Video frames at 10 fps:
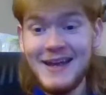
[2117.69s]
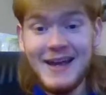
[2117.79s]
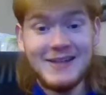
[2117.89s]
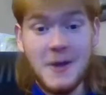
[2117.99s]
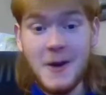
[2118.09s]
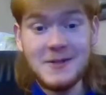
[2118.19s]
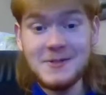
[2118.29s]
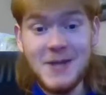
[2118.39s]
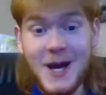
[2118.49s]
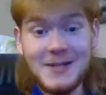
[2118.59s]
It's hard to
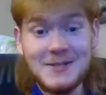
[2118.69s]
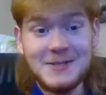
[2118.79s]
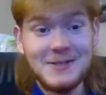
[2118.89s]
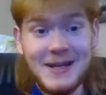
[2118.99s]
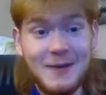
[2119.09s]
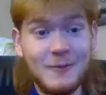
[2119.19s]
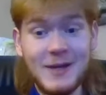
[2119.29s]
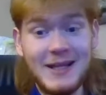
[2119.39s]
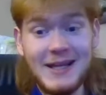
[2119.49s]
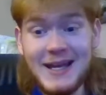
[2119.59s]
judge. It
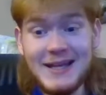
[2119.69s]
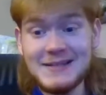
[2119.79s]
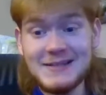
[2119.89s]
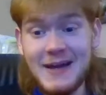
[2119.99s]
really is.